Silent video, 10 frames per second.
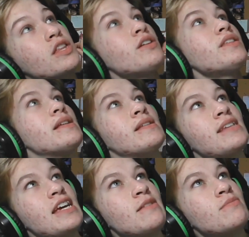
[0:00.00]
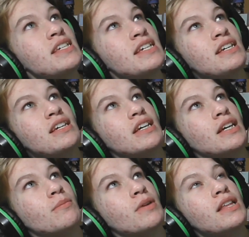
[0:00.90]
They're on the same
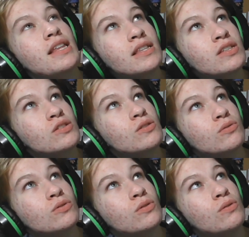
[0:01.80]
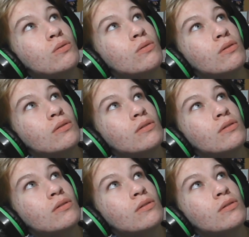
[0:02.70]
team. That's so cool.